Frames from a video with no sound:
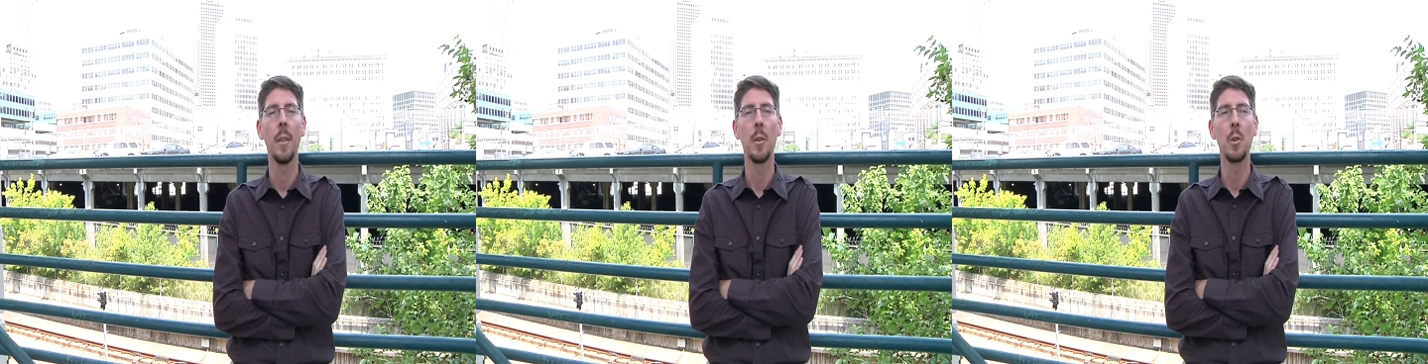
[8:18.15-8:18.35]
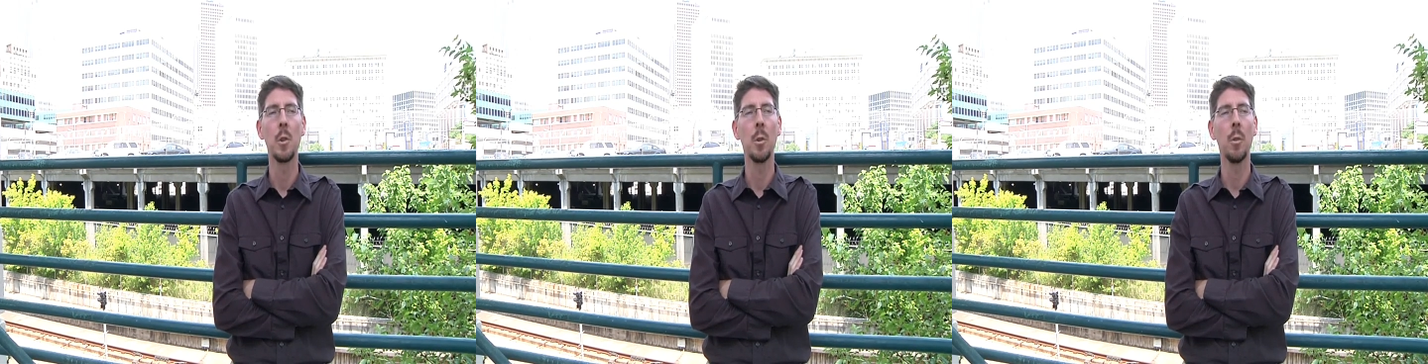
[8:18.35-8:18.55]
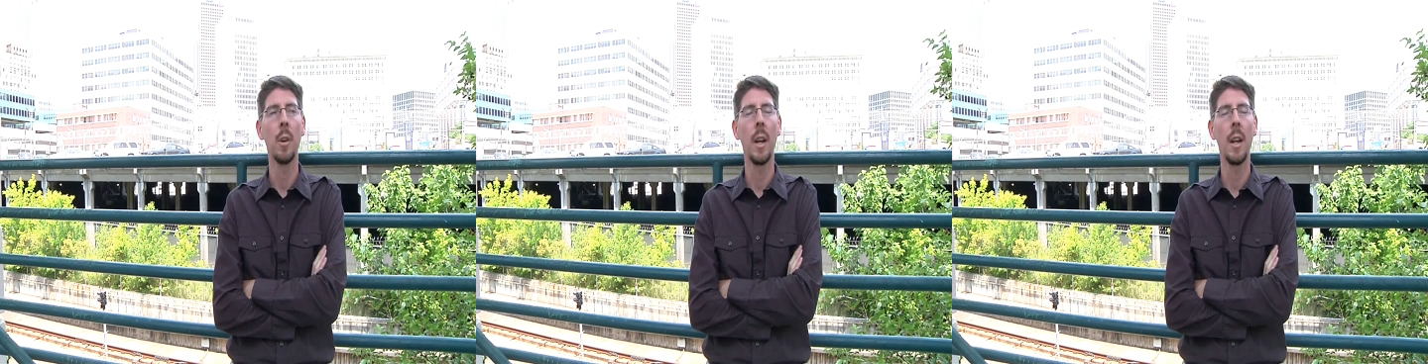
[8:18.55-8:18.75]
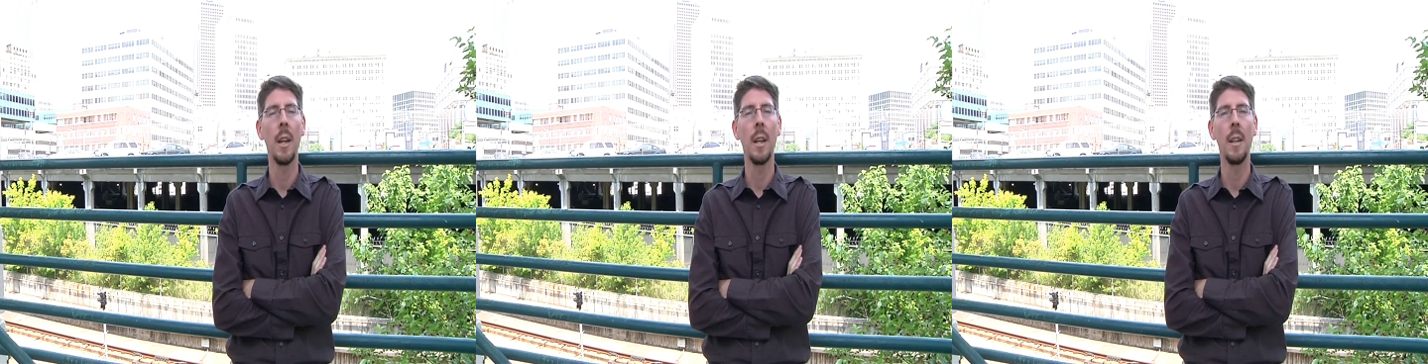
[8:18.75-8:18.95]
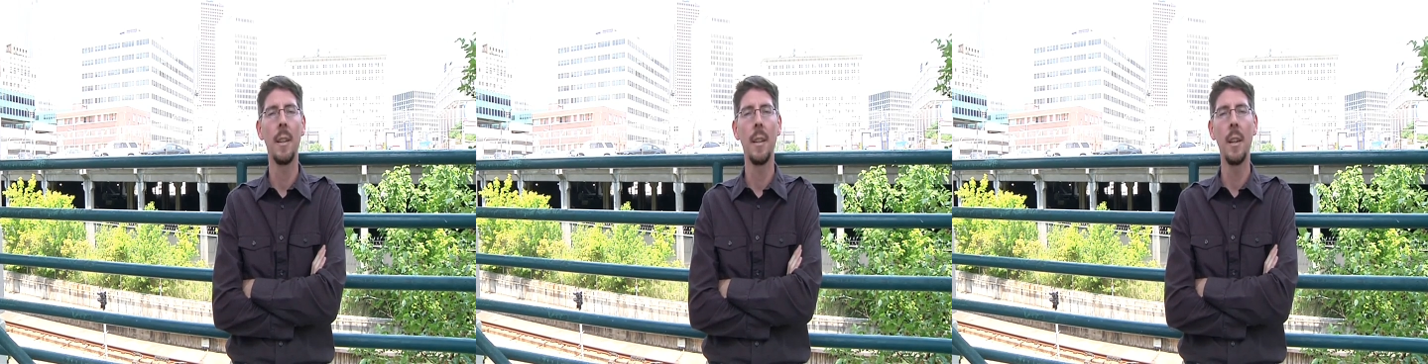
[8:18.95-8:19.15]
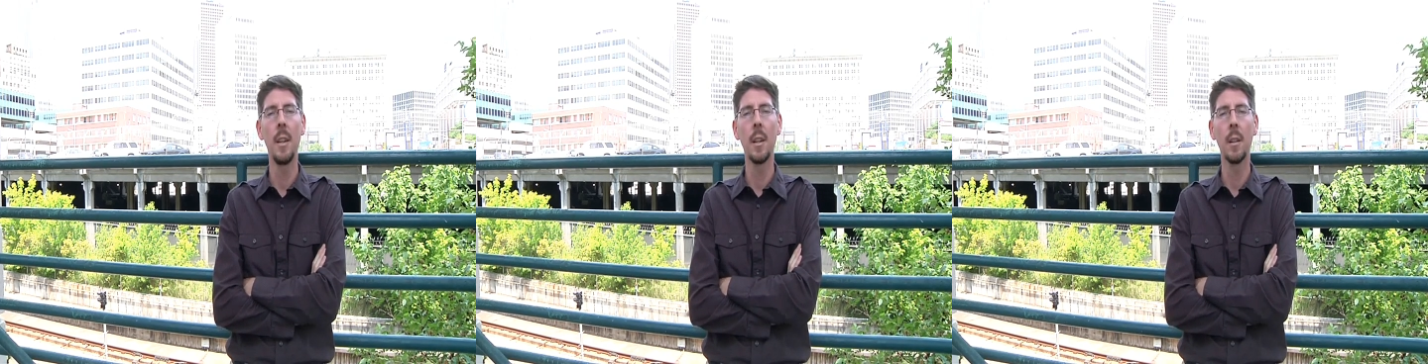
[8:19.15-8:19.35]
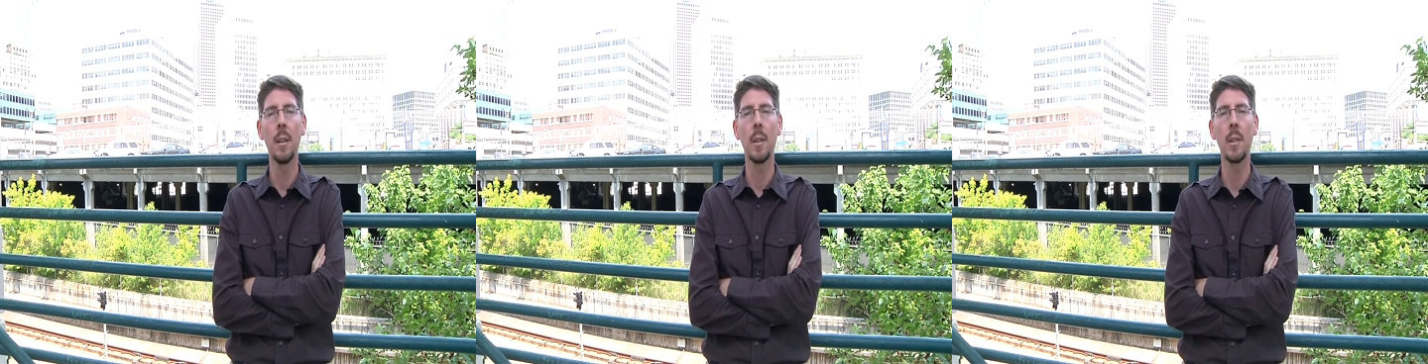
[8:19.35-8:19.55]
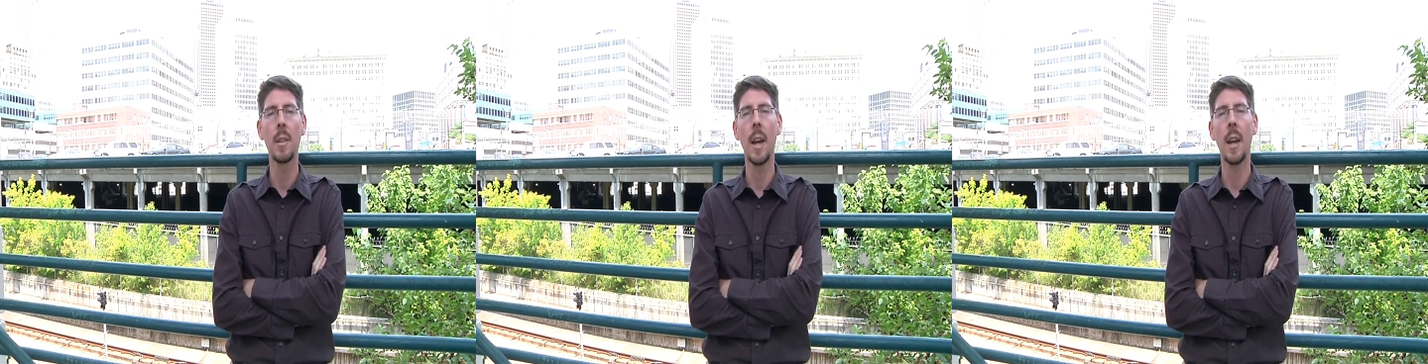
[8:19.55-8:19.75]
The terrain here
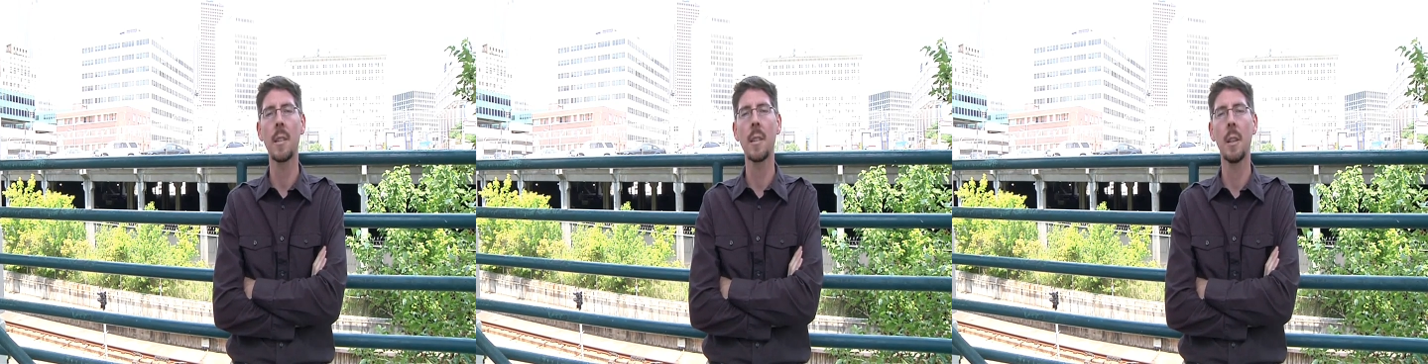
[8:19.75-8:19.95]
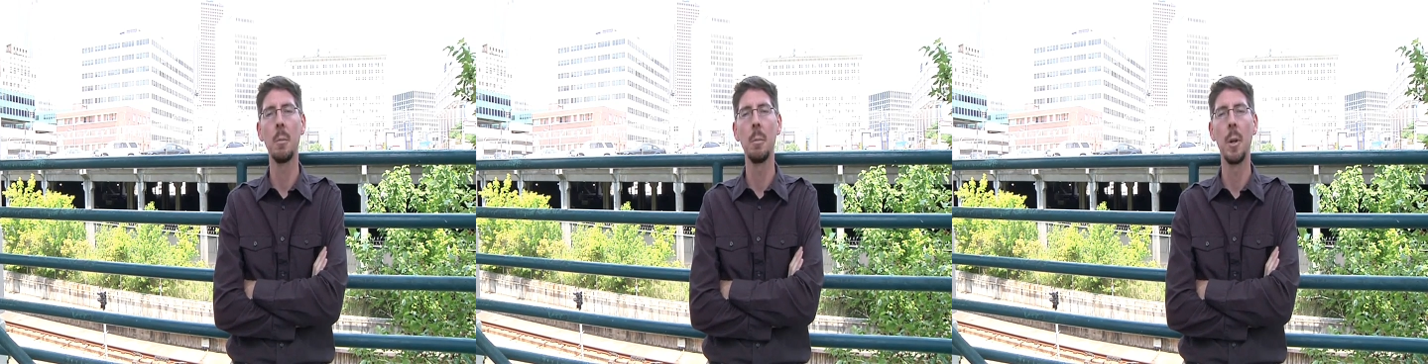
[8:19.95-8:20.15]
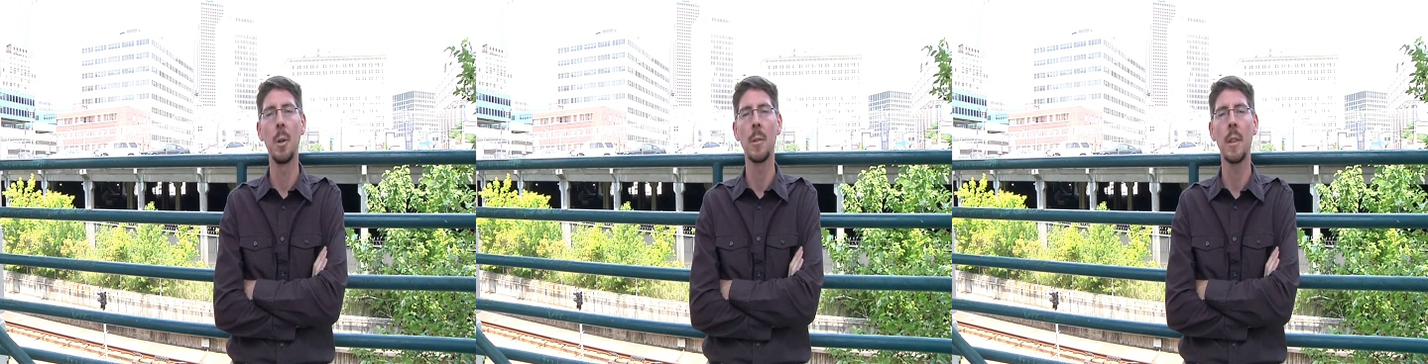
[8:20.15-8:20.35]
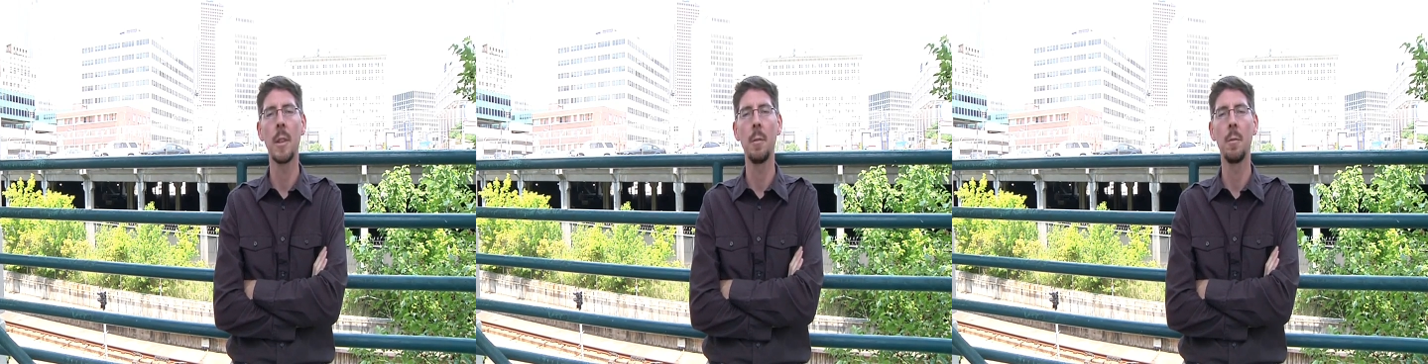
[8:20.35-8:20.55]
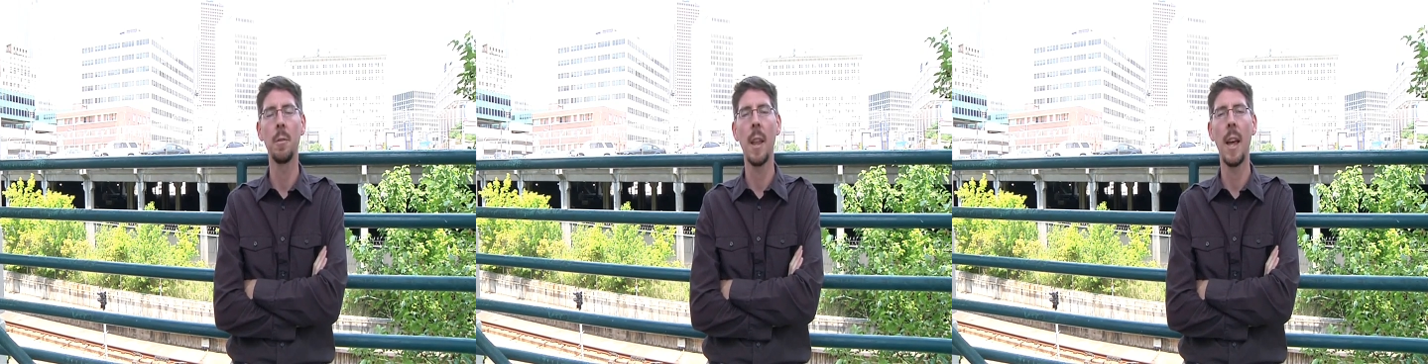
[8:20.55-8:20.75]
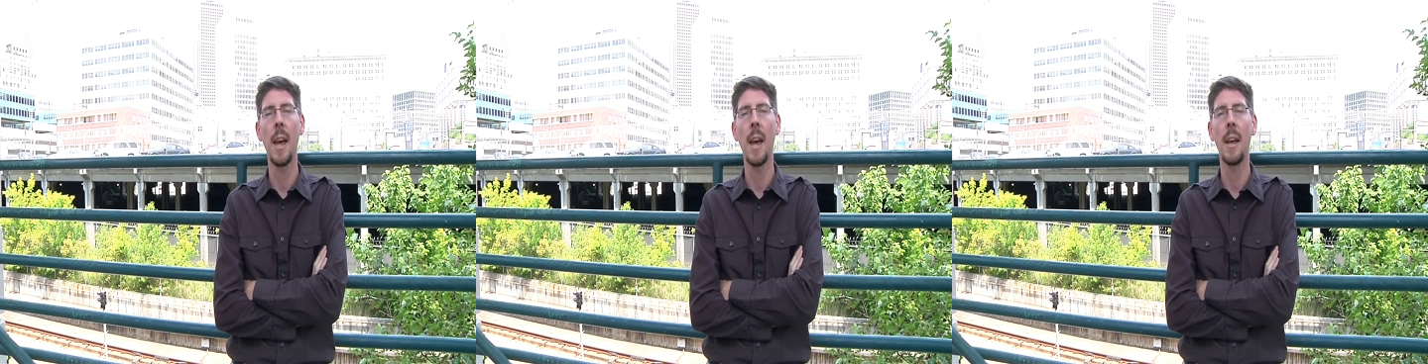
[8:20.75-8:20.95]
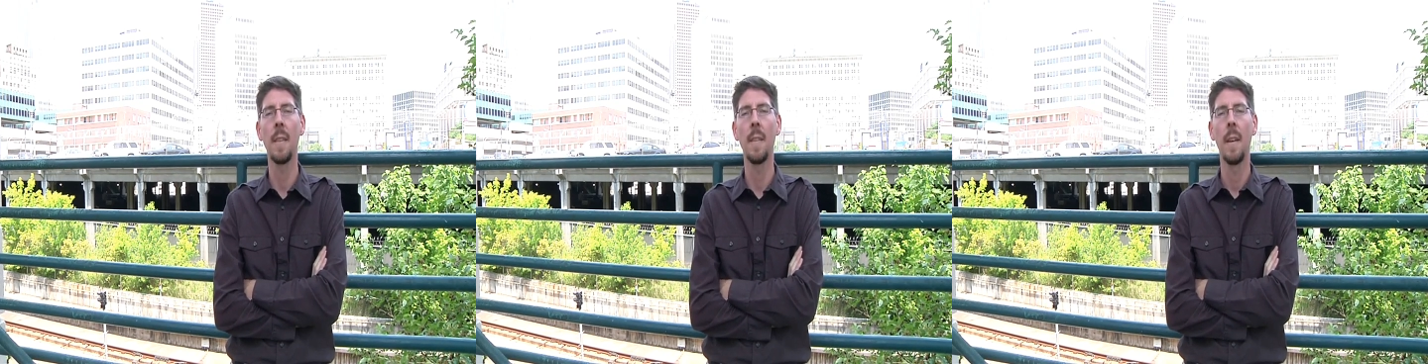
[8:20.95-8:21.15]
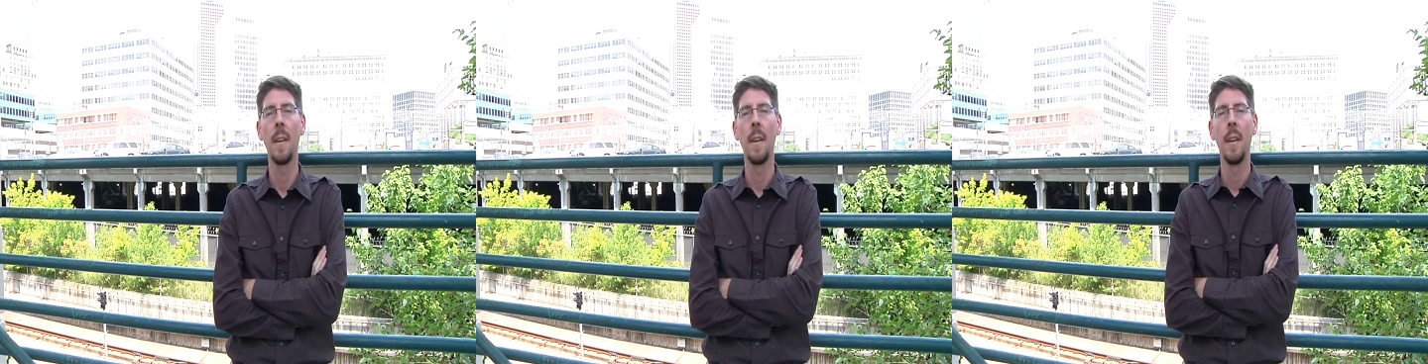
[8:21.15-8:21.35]
is actually mostly flat,